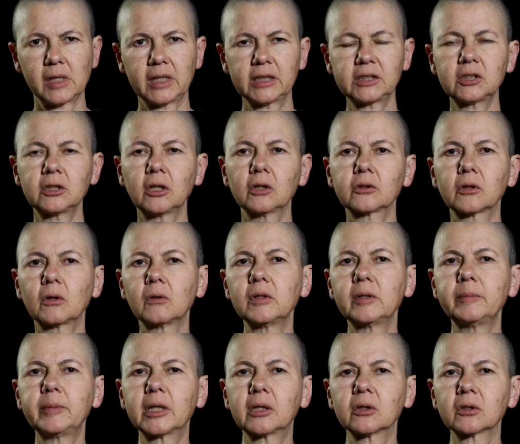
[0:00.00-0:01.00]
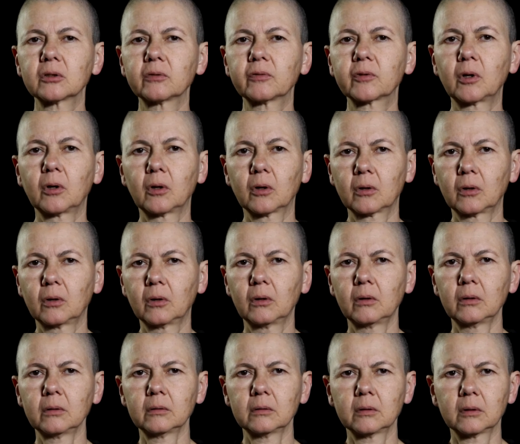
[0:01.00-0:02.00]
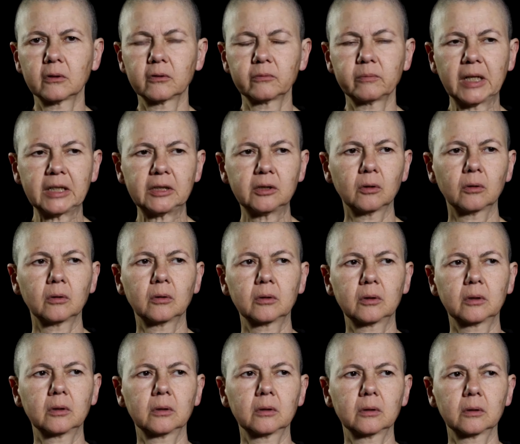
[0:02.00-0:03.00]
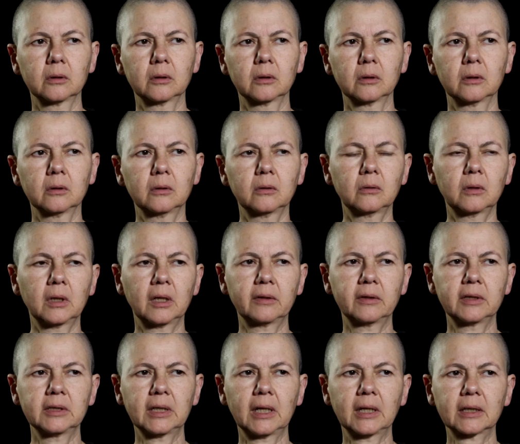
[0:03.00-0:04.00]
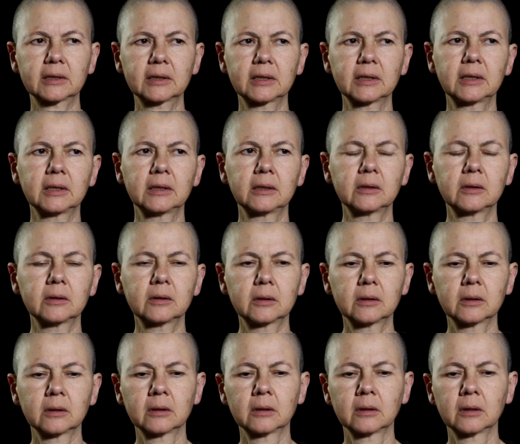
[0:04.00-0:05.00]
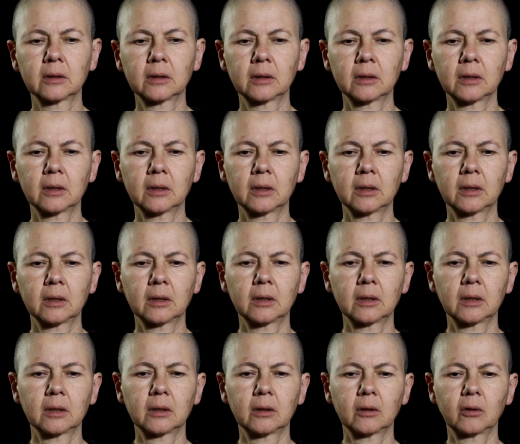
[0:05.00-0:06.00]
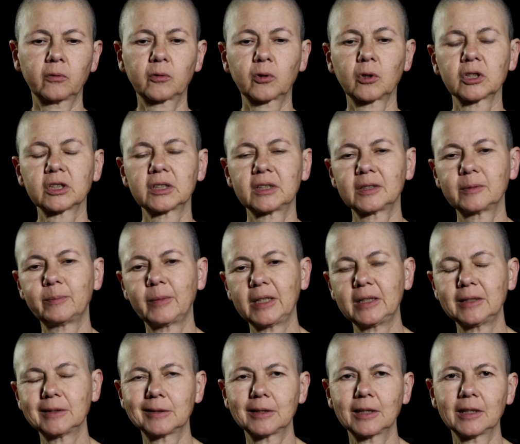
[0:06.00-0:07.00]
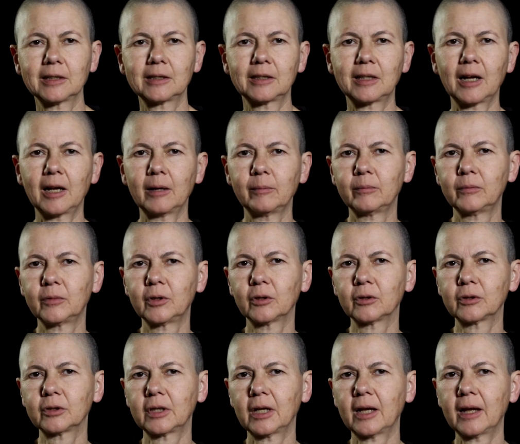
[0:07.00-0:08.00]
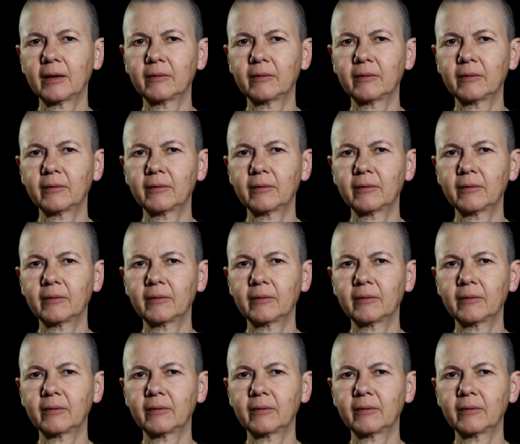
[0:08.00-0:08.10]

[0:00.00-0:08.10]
It's not only because of Coco, of my dog, who had this accident. Of course, this means that I'm not,